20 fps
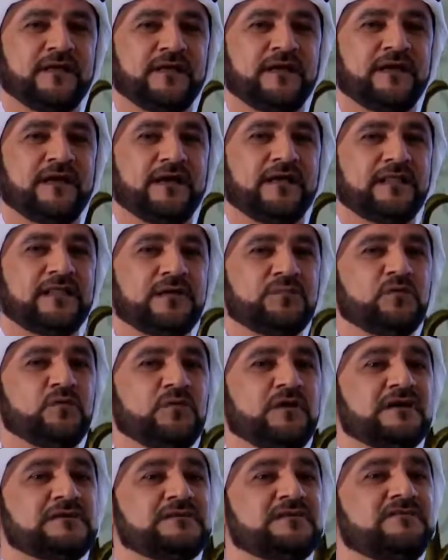and the book
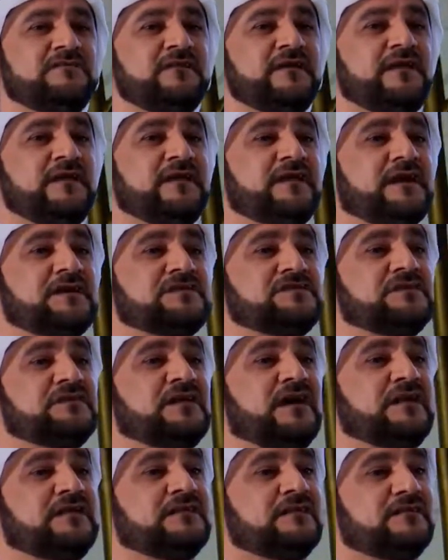has a very catchy
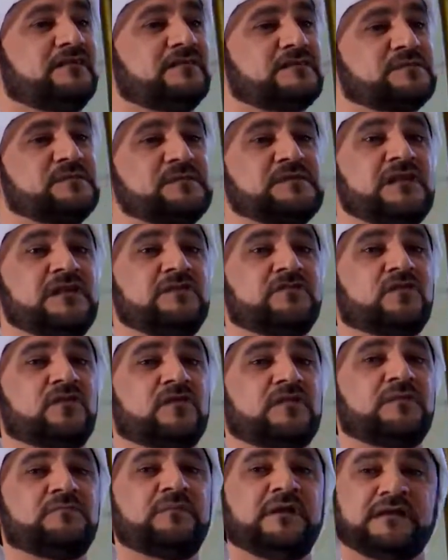title, especially for
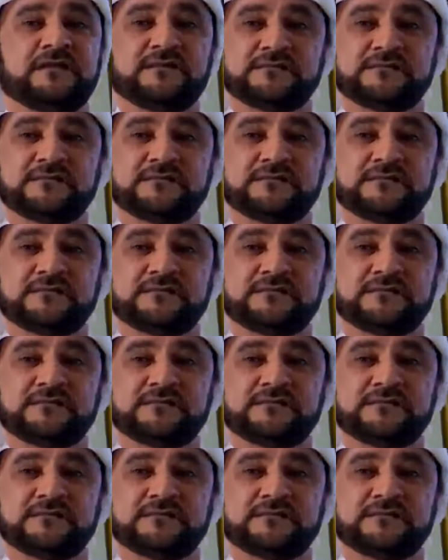the men,